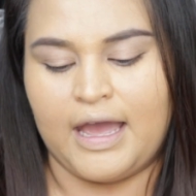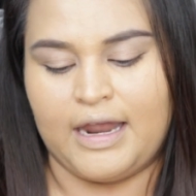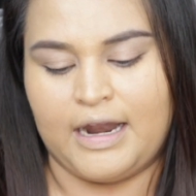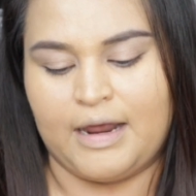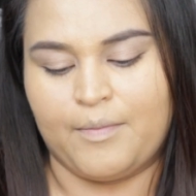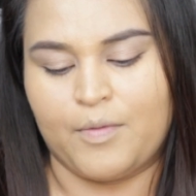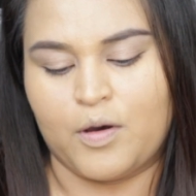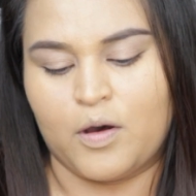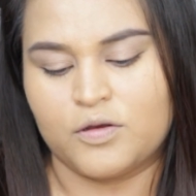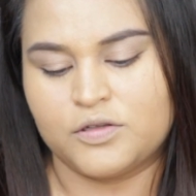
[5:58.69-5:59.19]

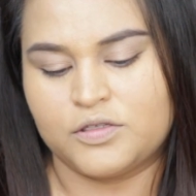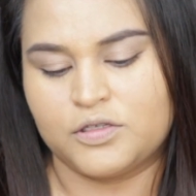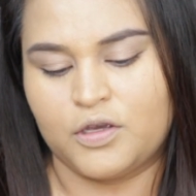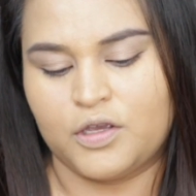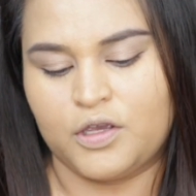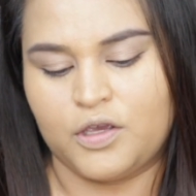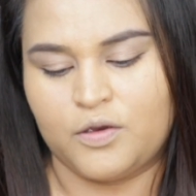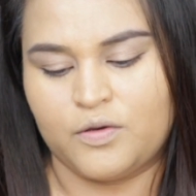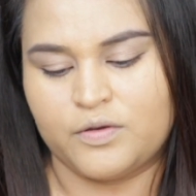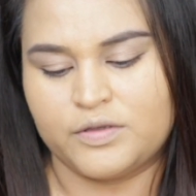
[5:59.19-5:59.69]
And I'm
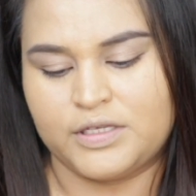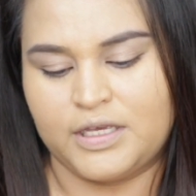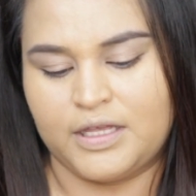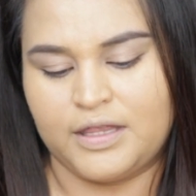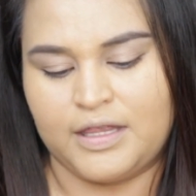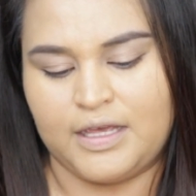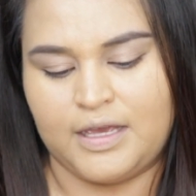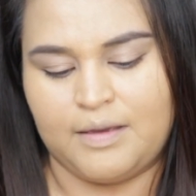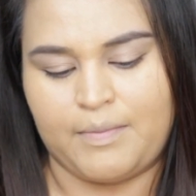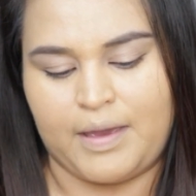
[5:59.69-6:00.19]
also
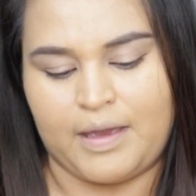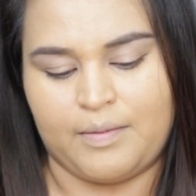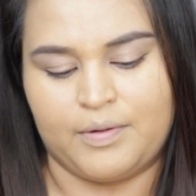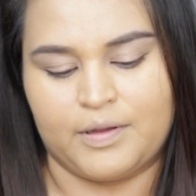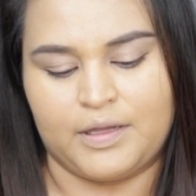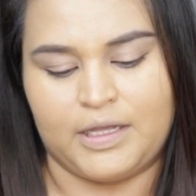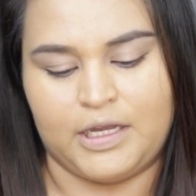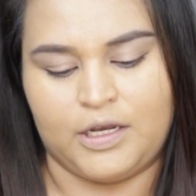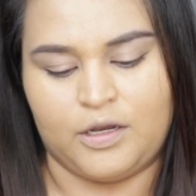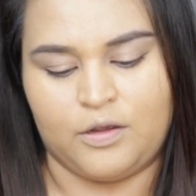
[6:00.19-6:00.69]
using the
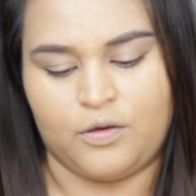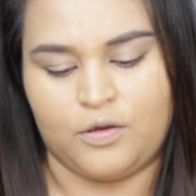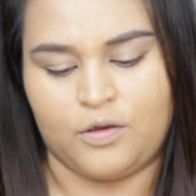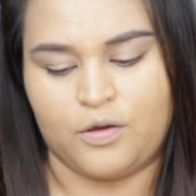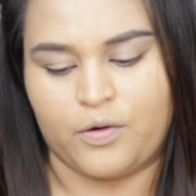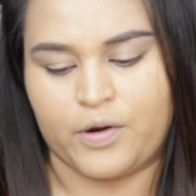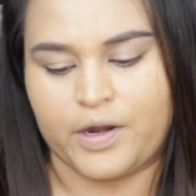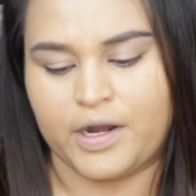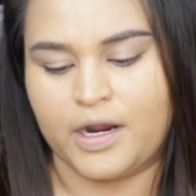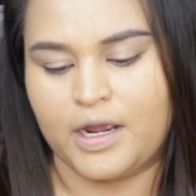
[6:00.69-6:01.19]
Maybelline New
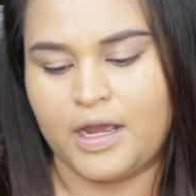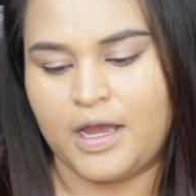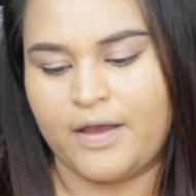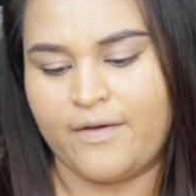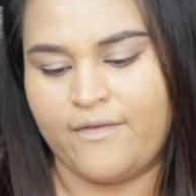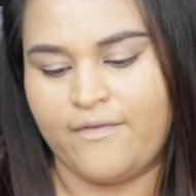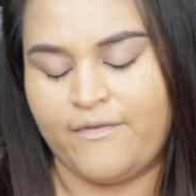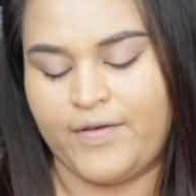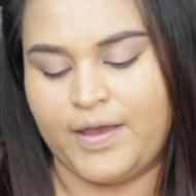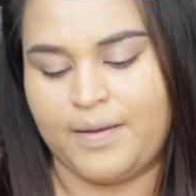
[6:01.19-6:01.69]
York
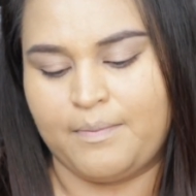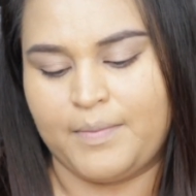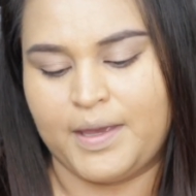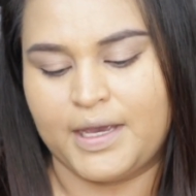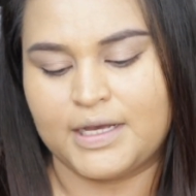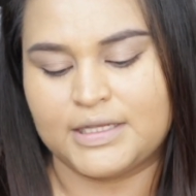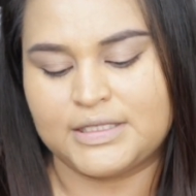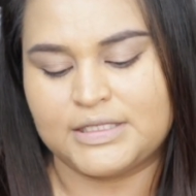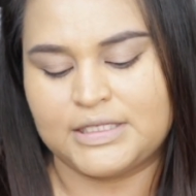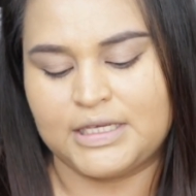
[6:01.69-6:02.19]
Fit
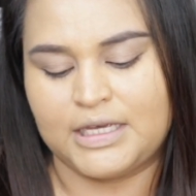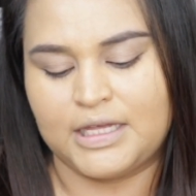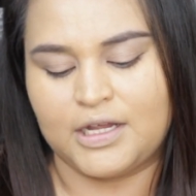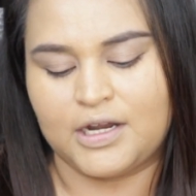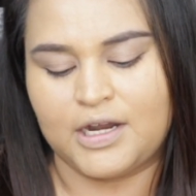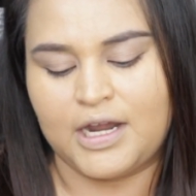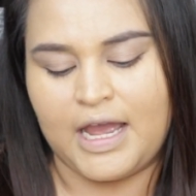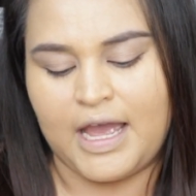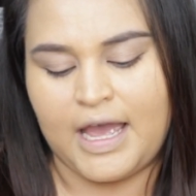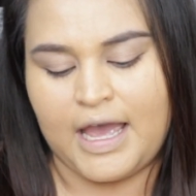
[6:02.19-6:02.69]
Me
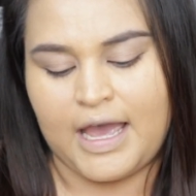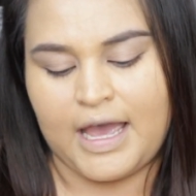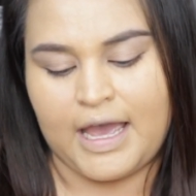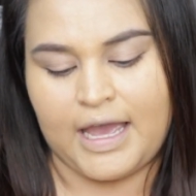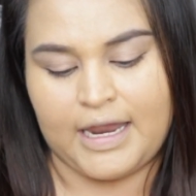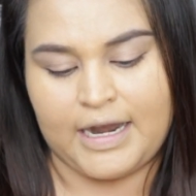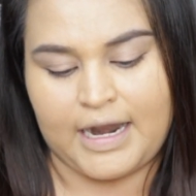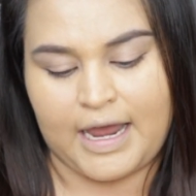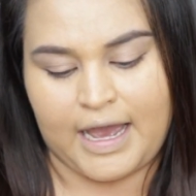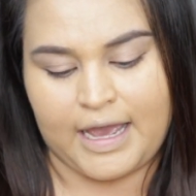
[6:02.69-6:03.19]
Concealer,
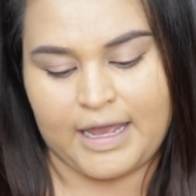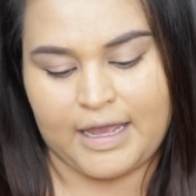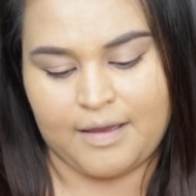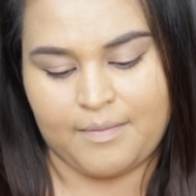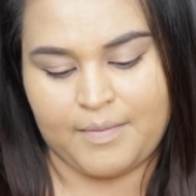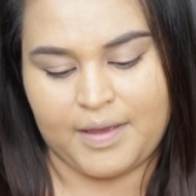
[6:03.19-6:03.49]
and I